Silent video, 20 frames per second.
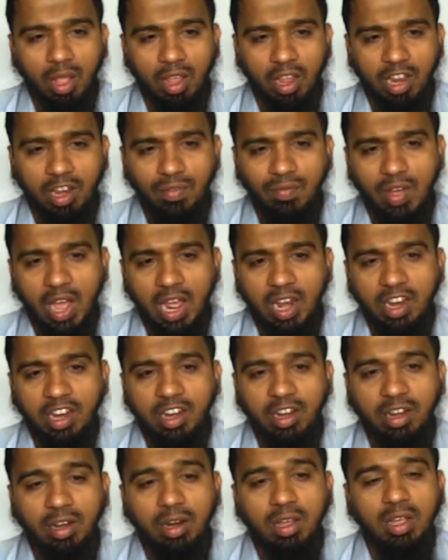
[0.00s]

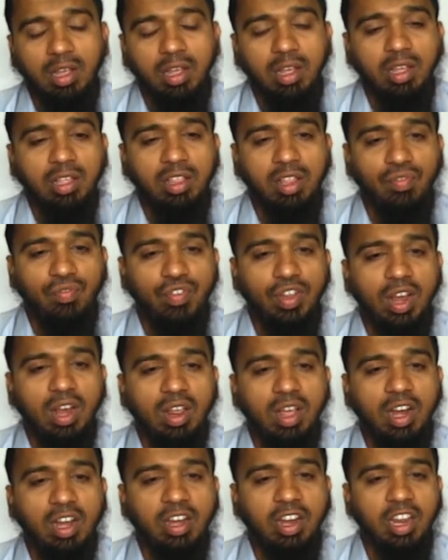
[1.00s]
Invalid, the field
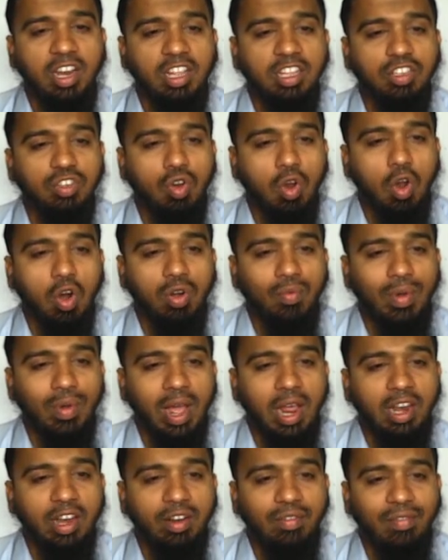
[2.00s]
contain is not
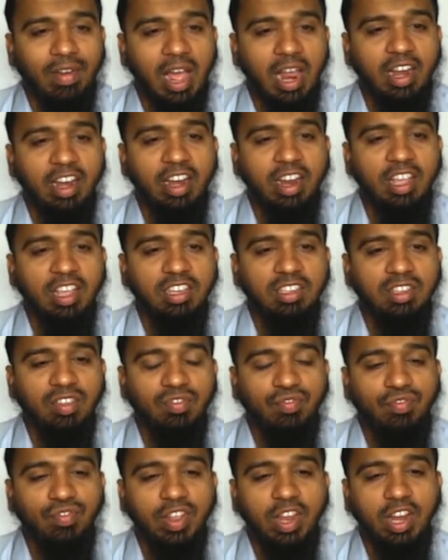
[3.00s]
valid. Valid is the
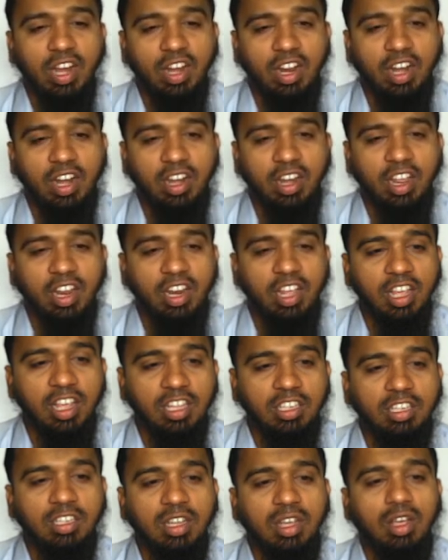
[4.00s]
field contain
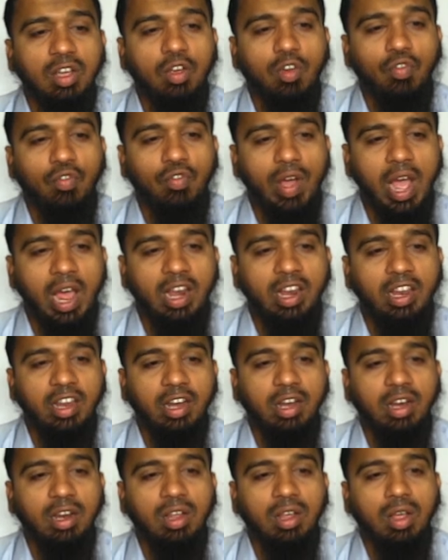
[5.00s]
is
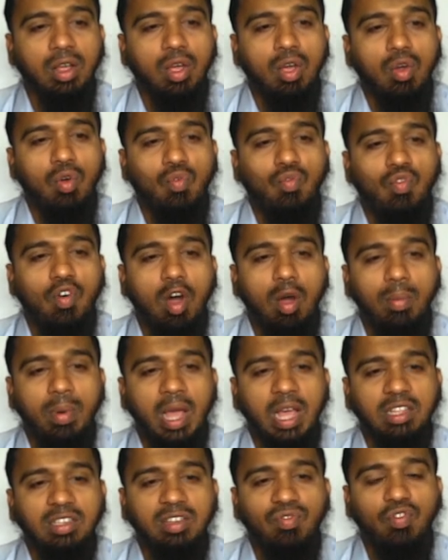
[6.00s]
valid. Form
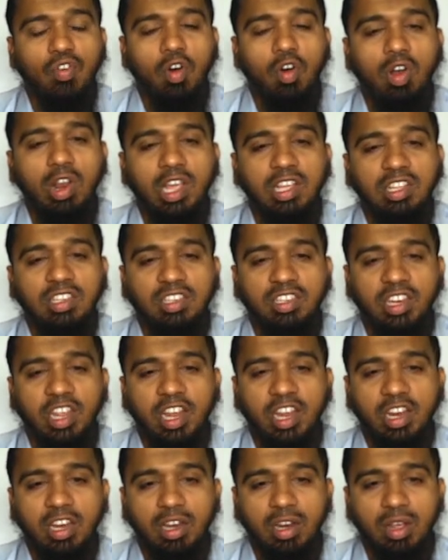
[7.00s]
has a following
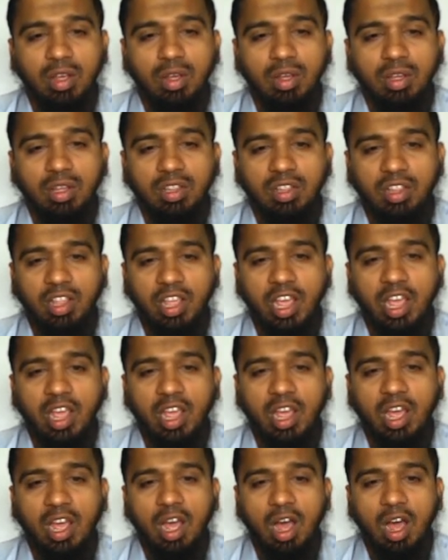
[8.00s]
state.
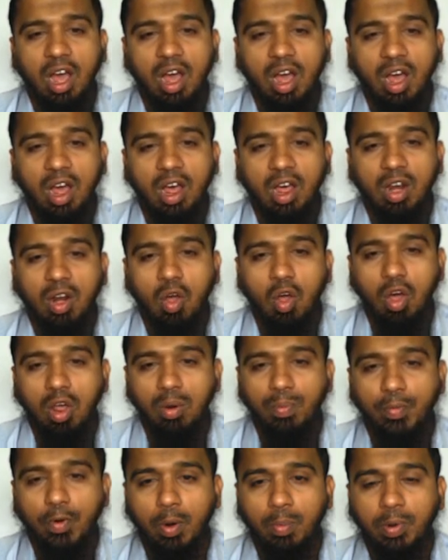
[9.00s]
They are all
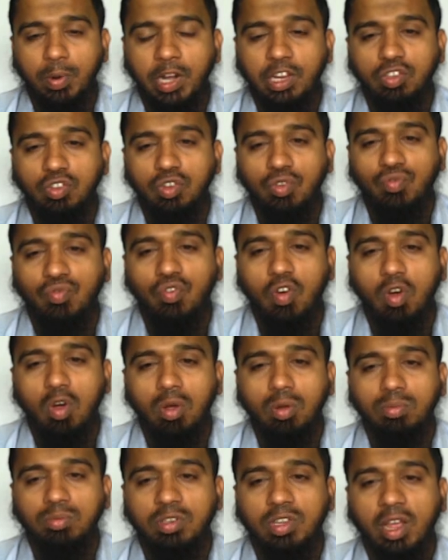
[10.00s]
properties of
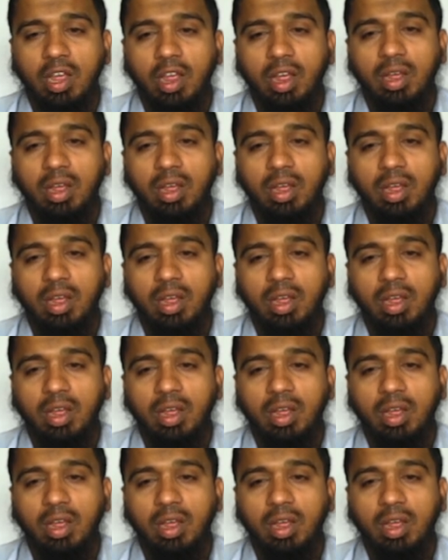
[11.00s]
forms